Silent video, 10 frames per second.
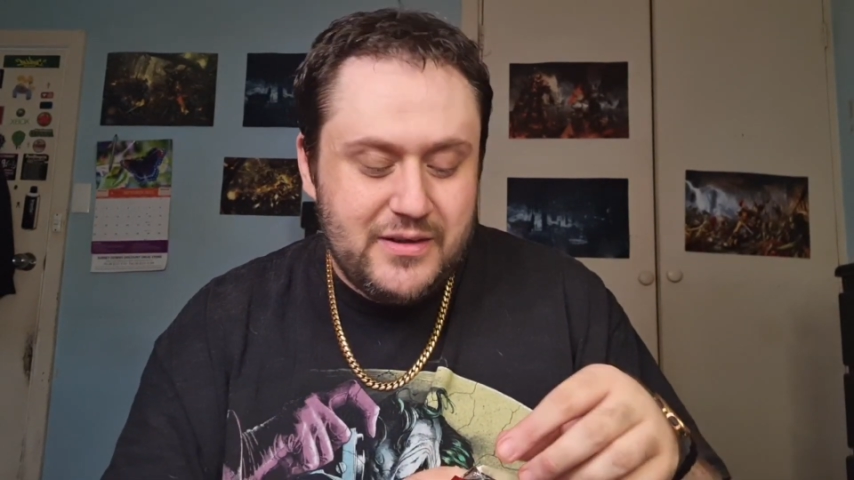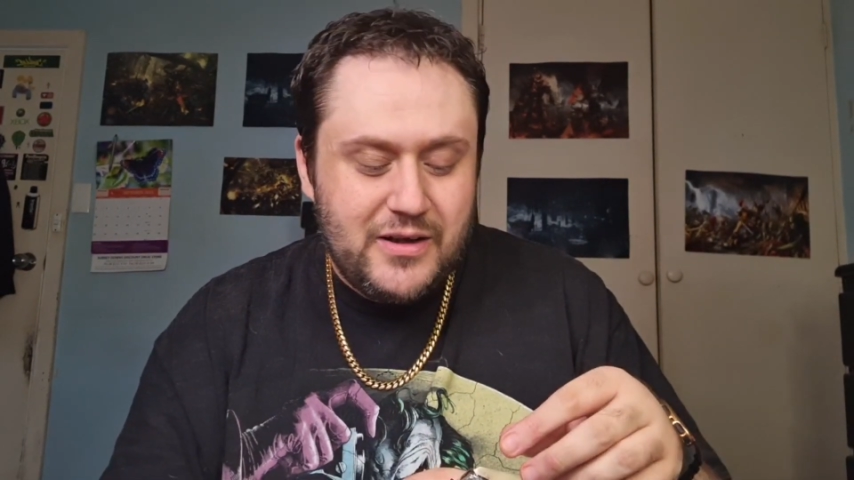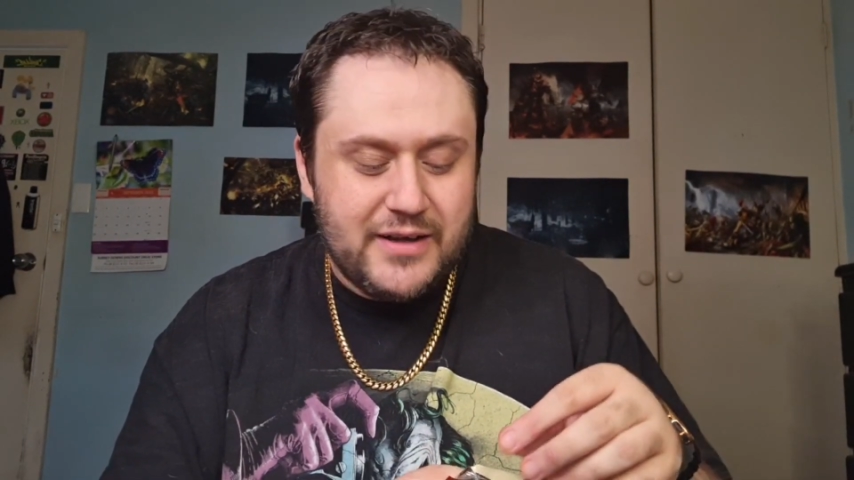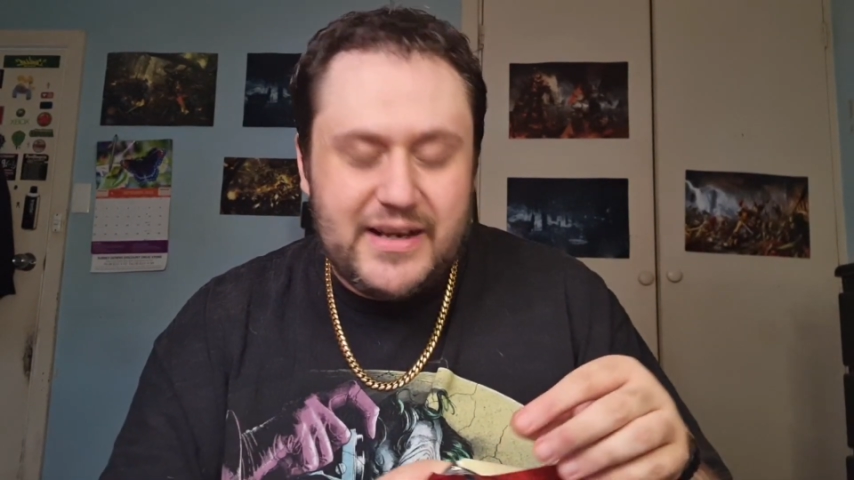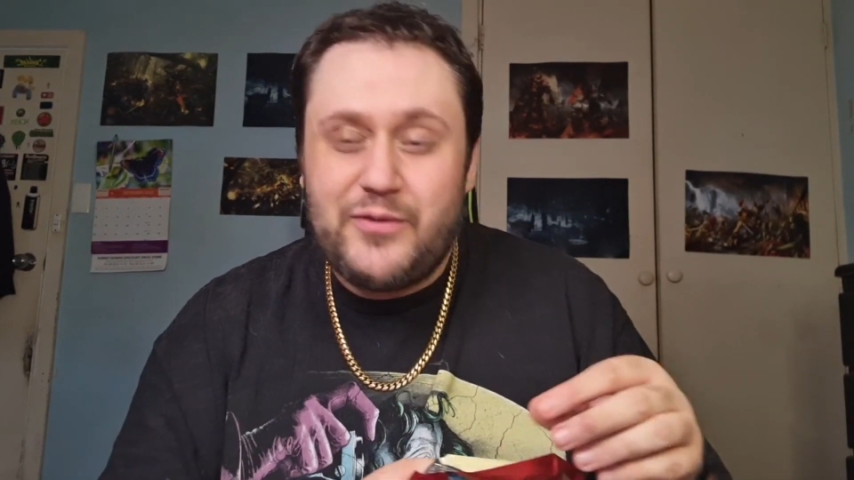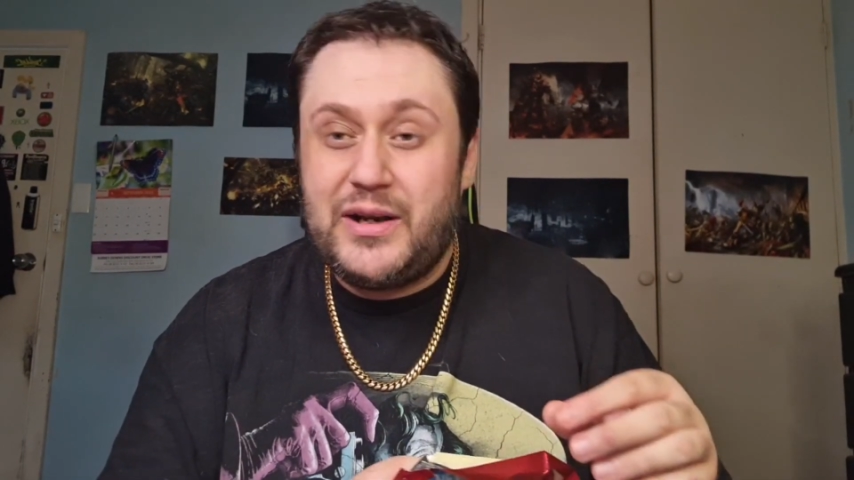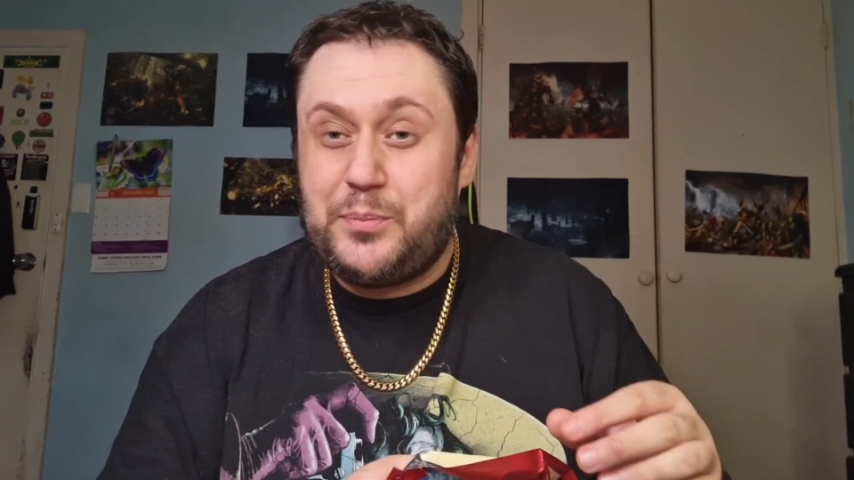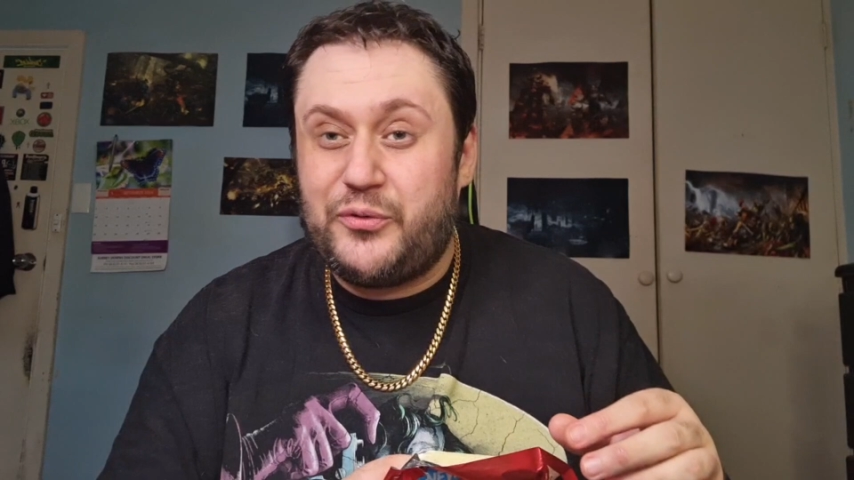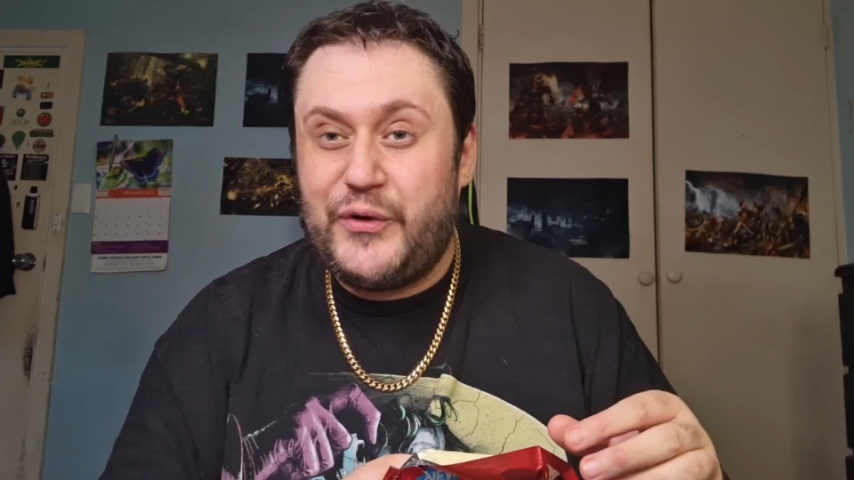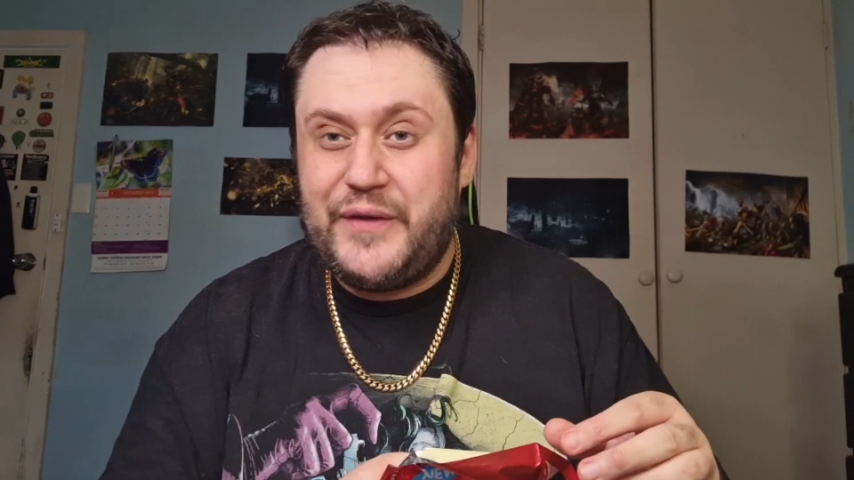I definitely
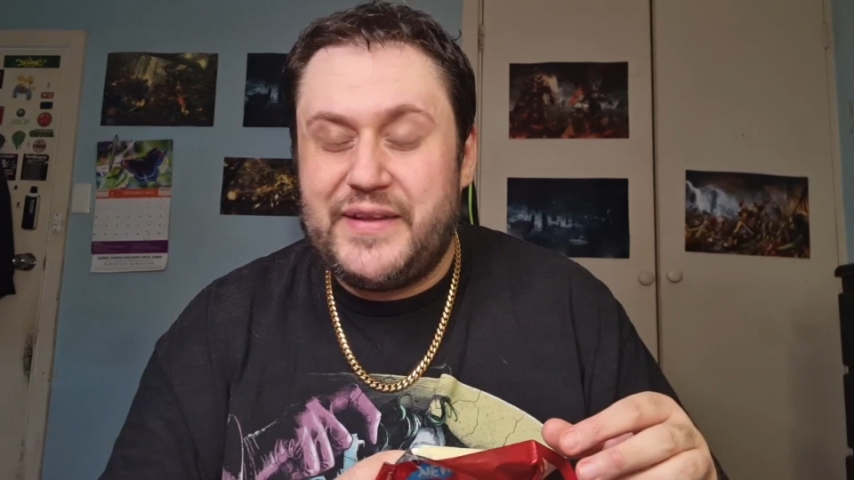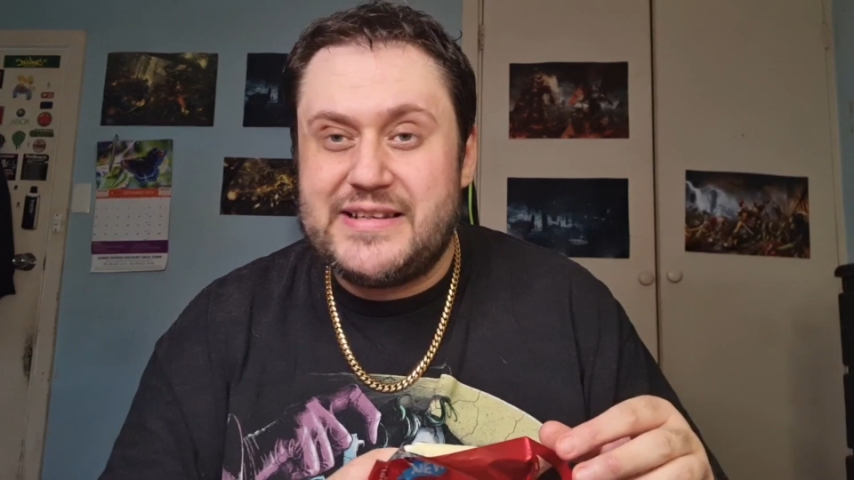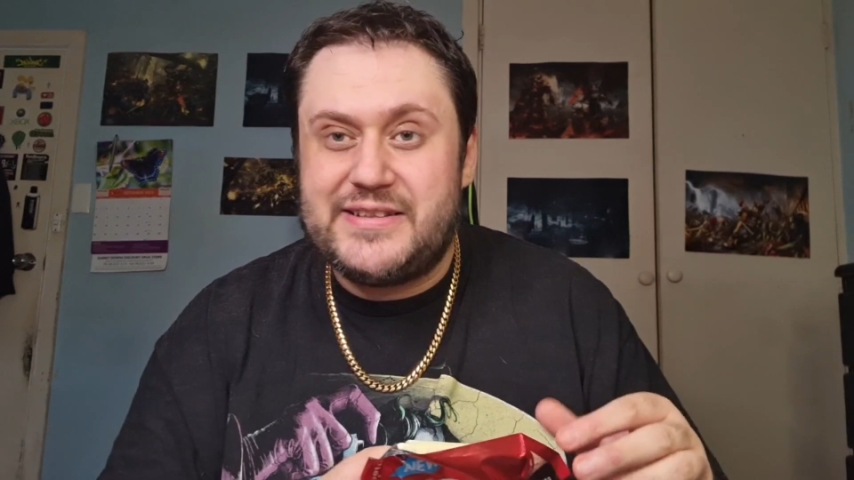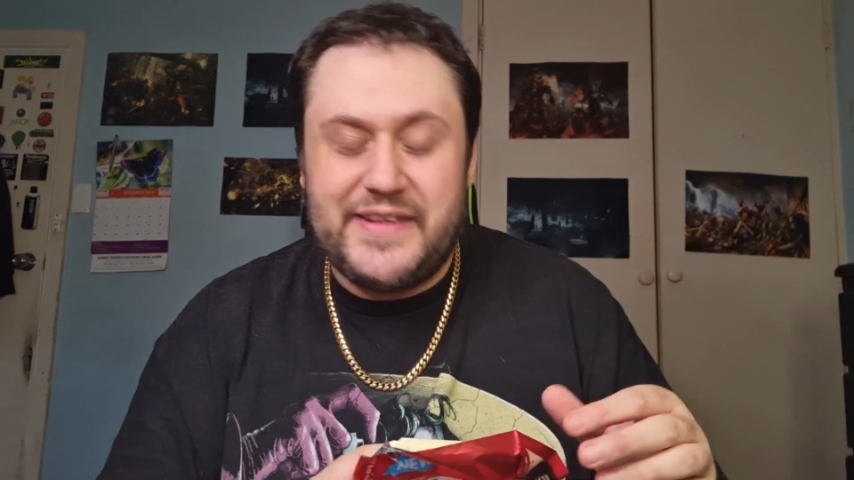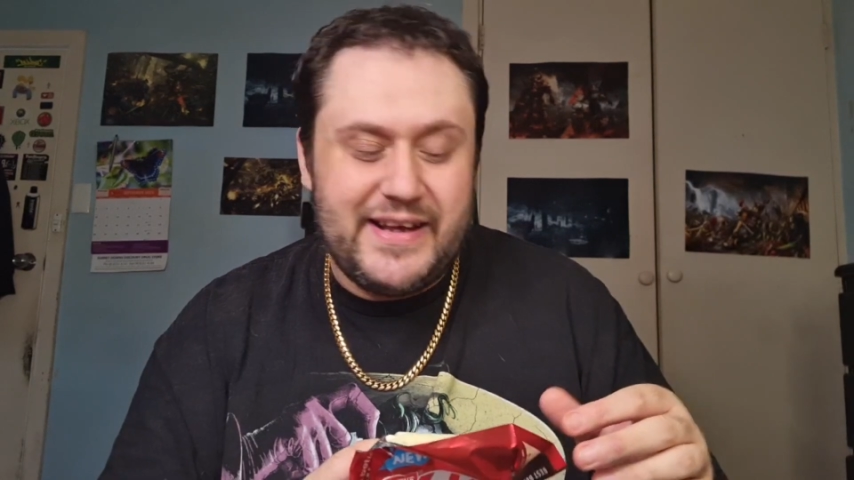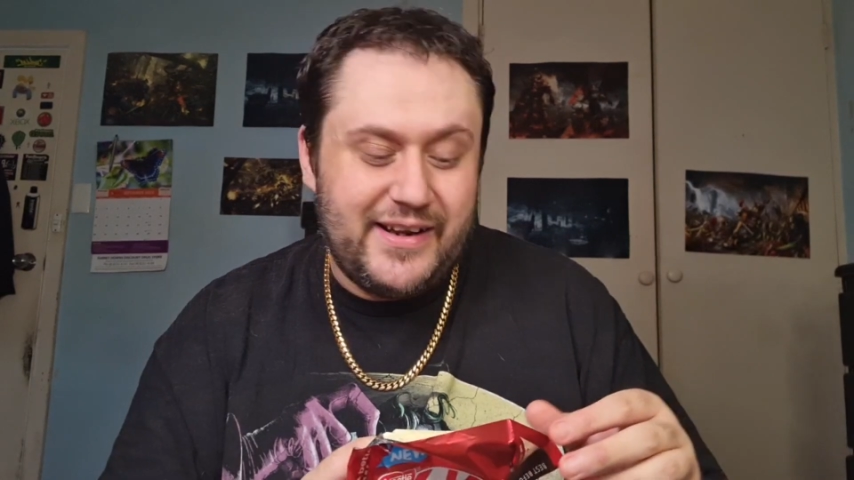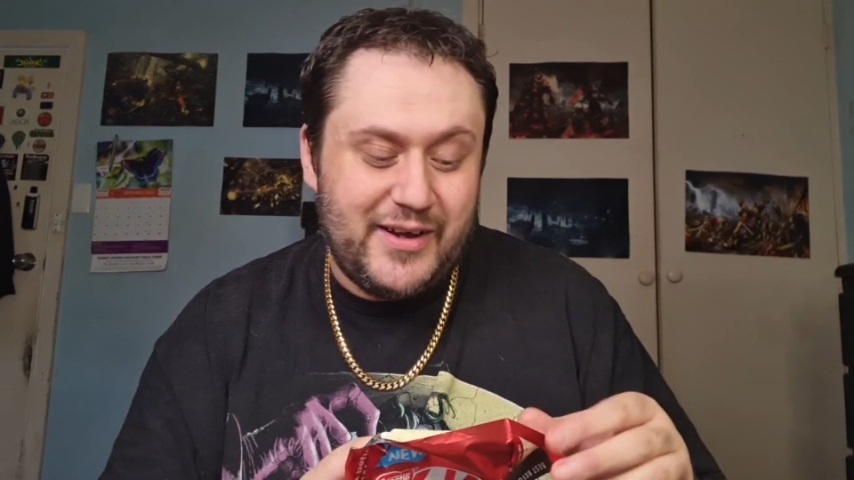prefer this than,